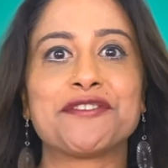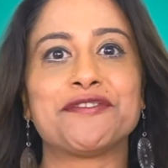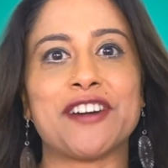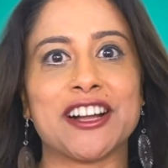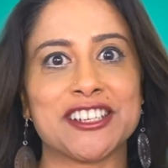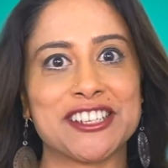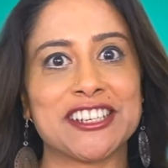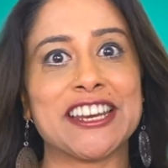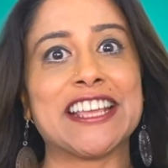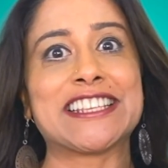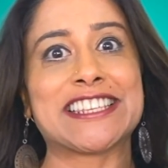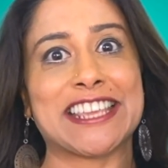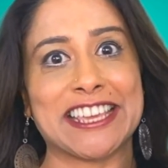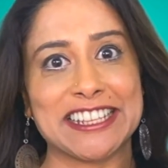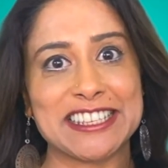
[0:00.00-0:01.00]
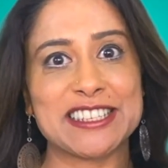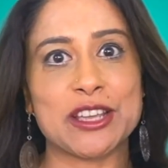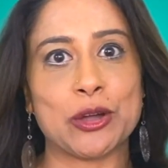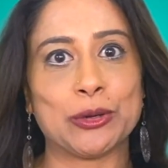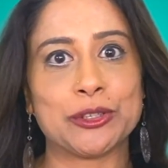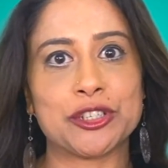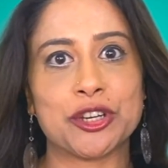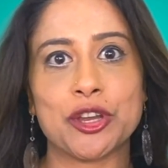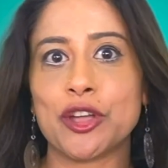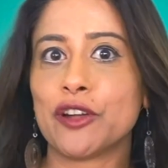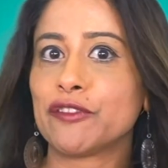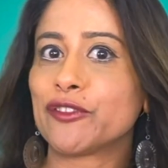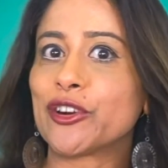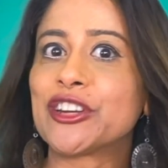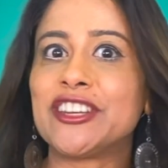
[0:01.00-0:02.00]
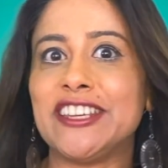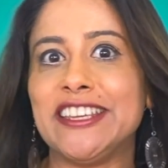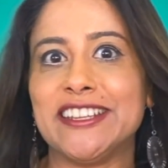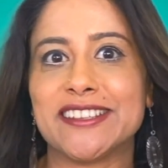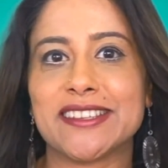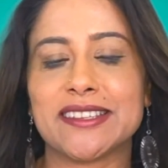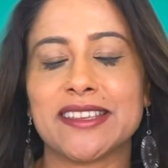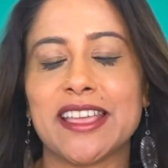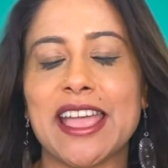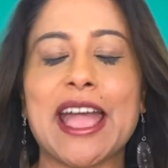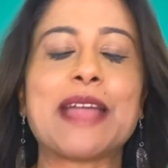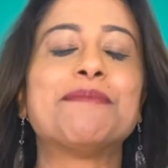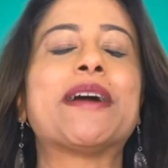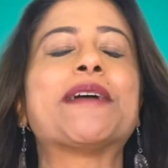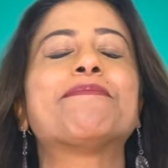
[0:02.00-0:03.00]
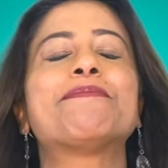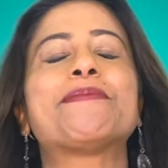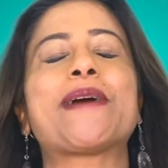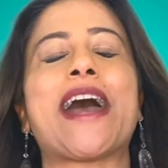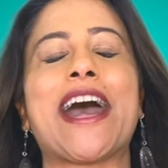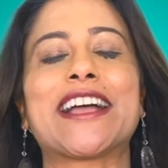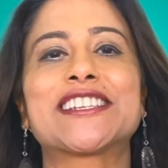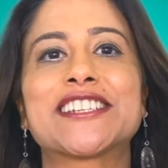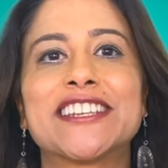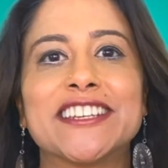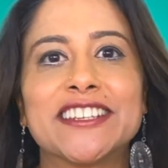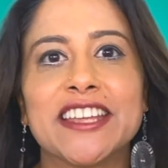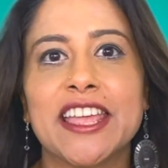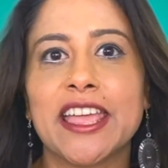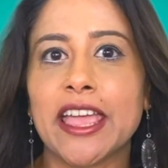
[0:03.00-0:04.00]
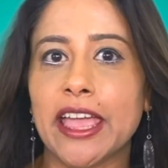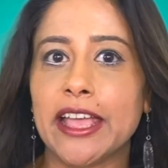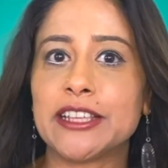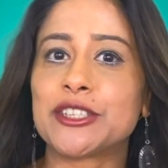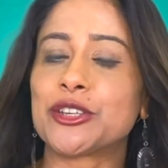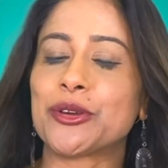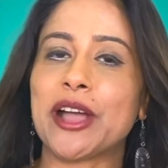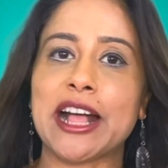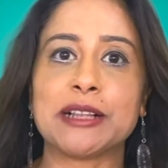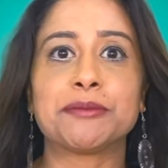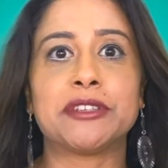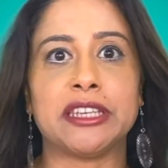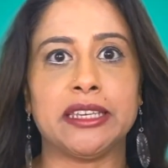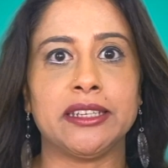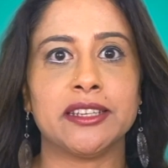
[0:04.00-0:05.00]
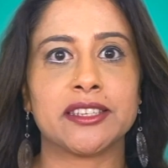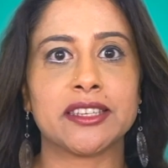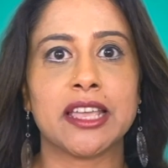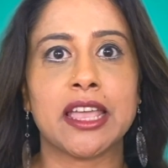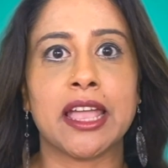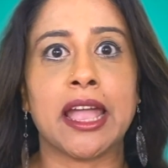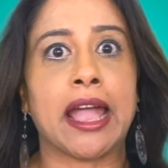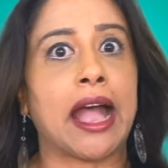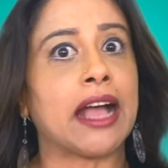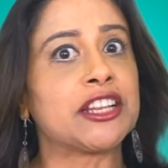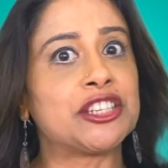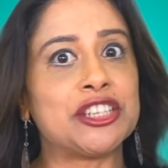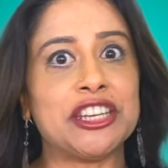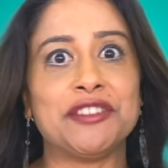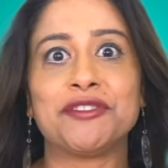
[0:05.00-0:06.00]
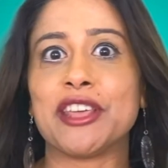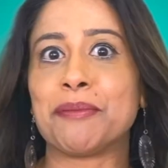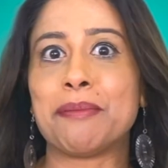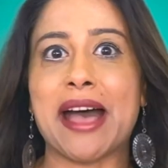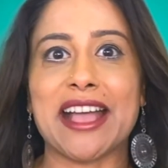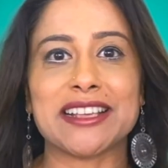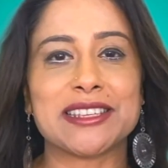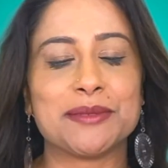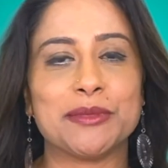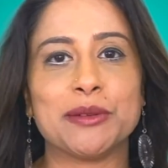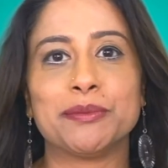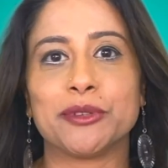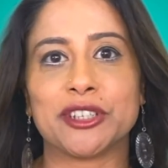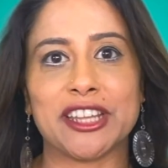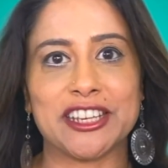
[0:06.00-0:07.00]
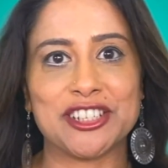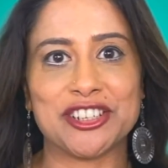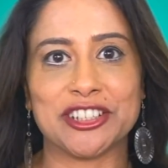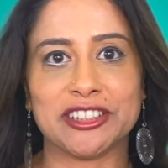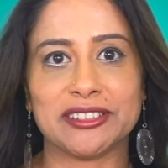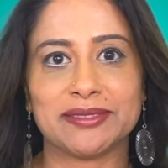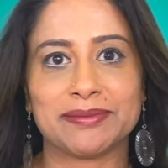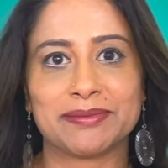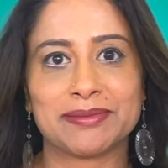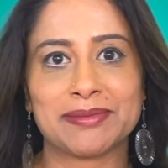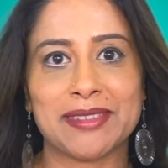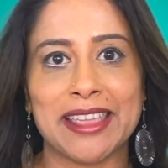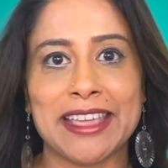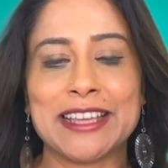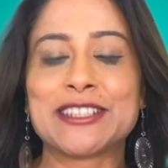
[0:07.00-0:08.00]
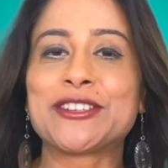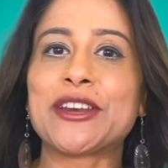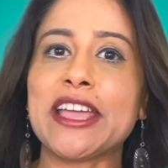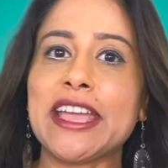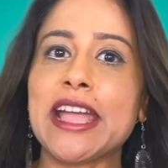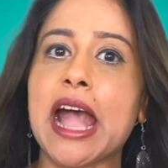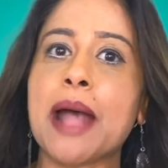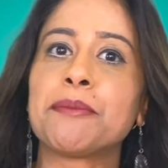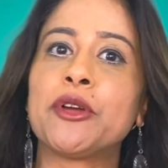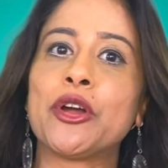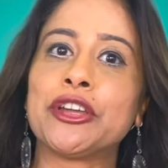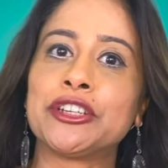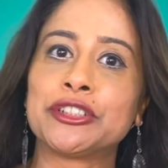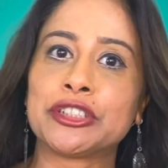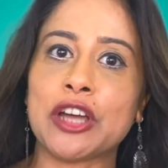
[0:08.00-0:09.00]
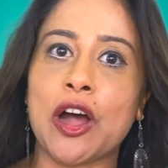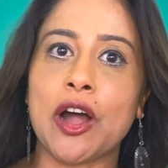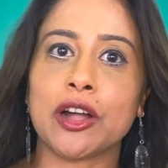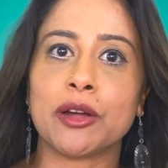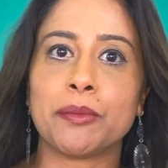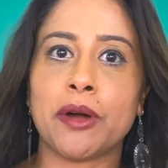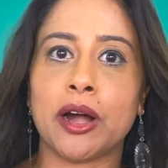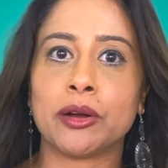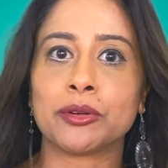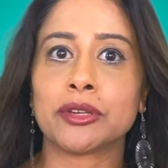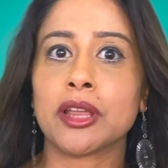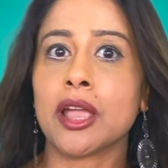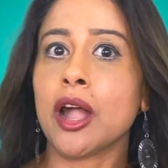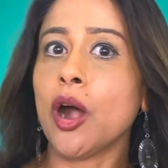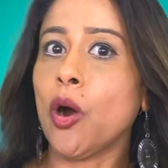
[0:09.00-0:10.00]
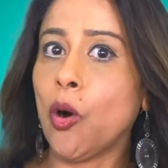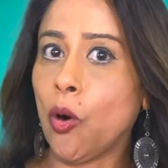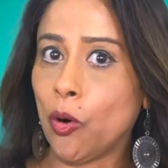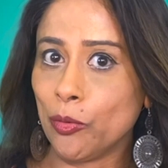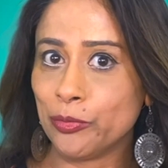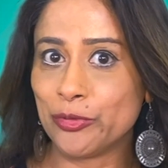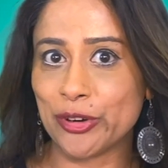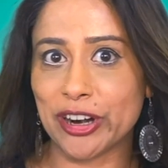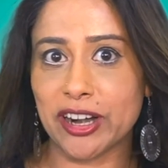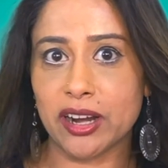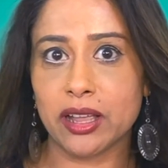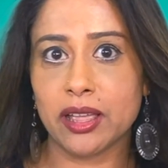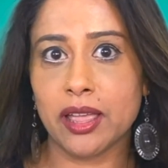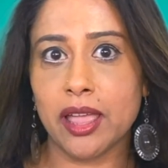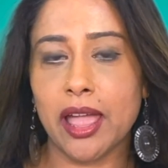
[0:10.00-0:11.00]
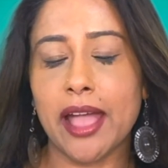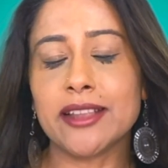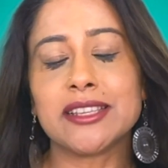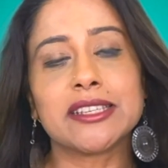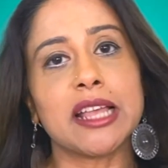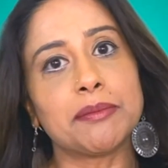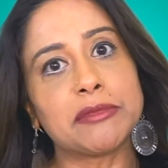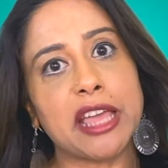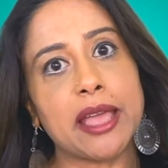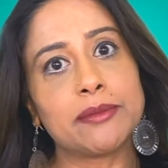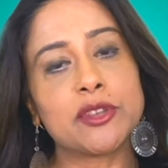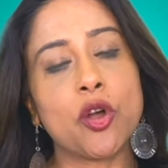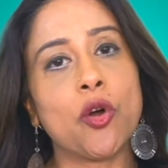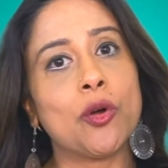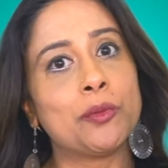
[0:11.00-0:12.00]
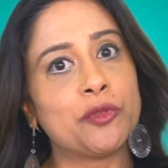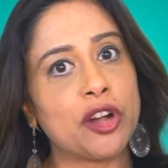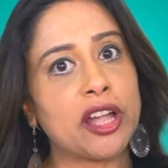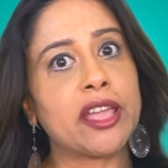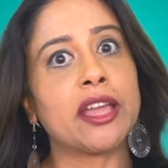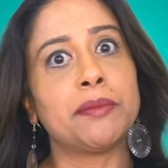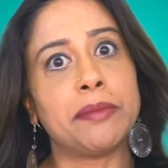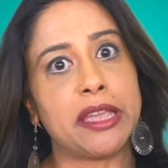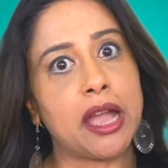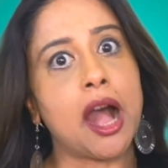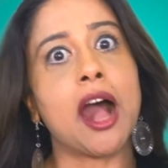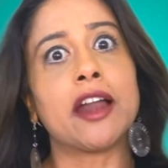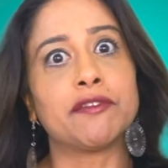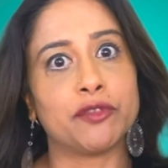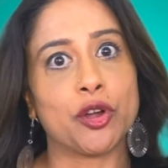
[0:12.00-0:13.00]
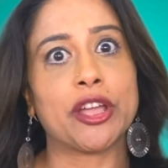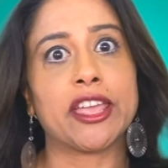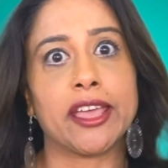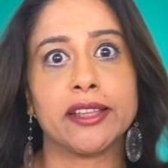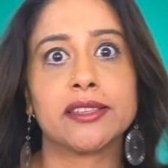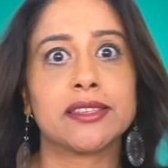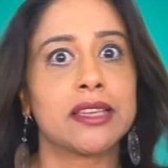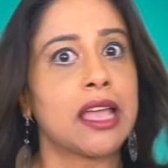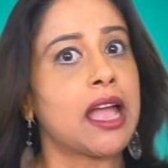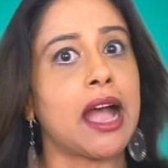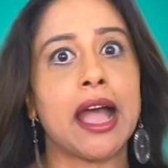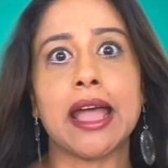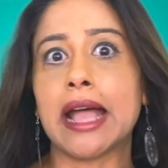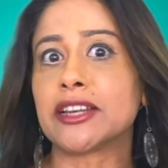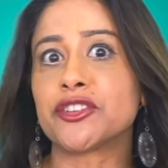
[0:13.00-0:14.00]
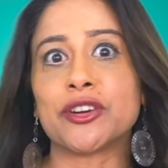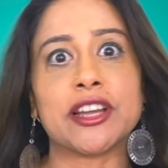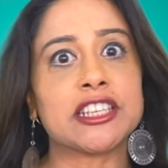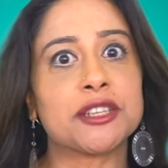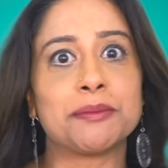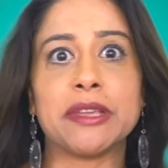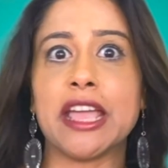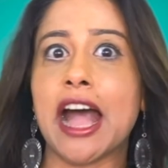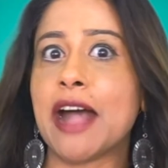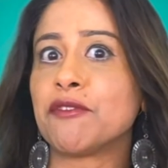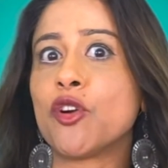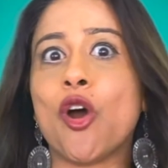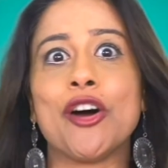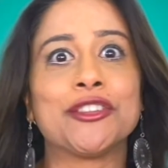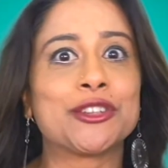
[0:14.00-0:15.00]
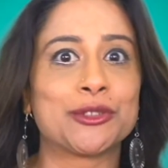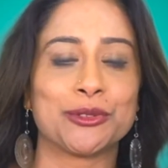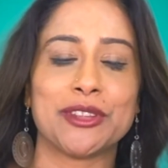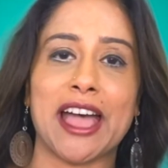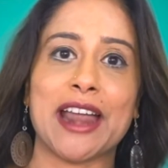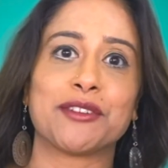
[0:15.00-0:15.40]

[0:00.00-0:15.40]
functioning skills coach for teens, and my passion is to help teens achieve their maximum potential. Today, I'm going to talk about homework. And sometimes homework can be hard for kids. Trust me, I've gone through that